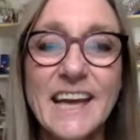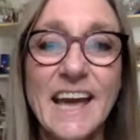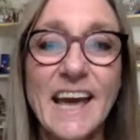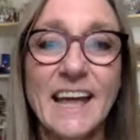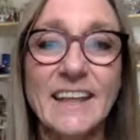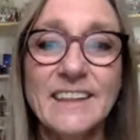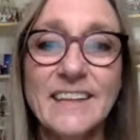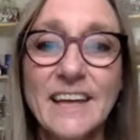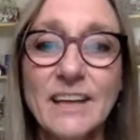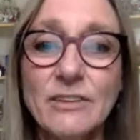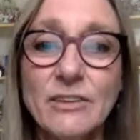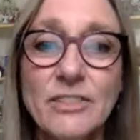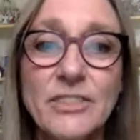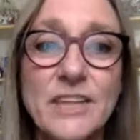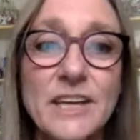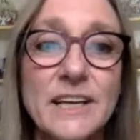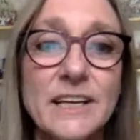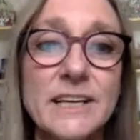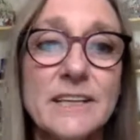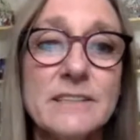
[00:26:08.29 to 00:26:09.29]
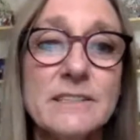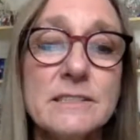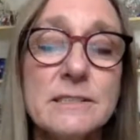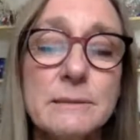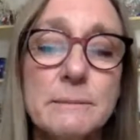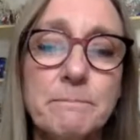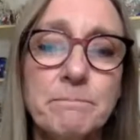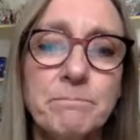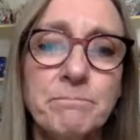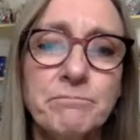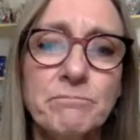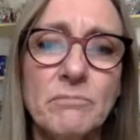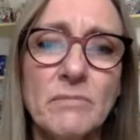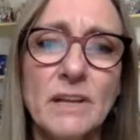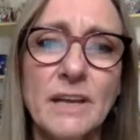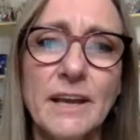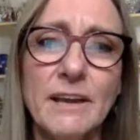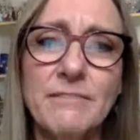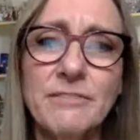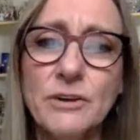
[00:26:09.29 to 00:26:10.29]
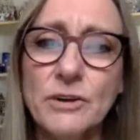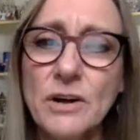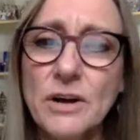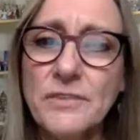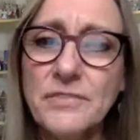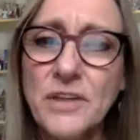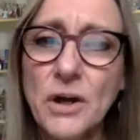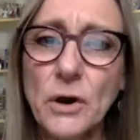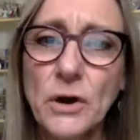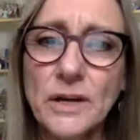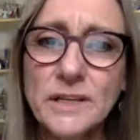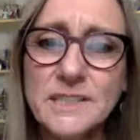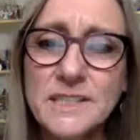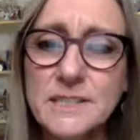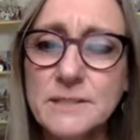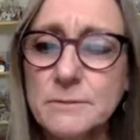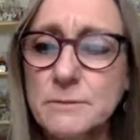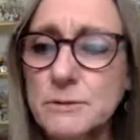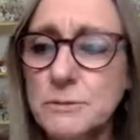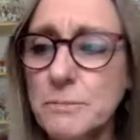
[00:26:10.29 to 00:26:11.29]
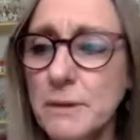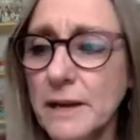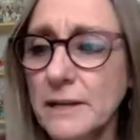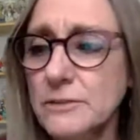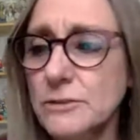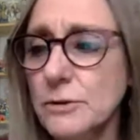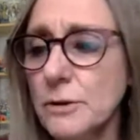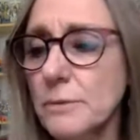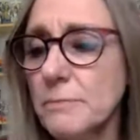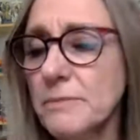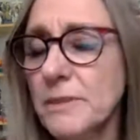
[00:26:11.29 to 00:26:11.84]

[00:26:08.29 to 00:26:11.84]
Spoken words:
And the other thing is, if they're on the autism spectrum,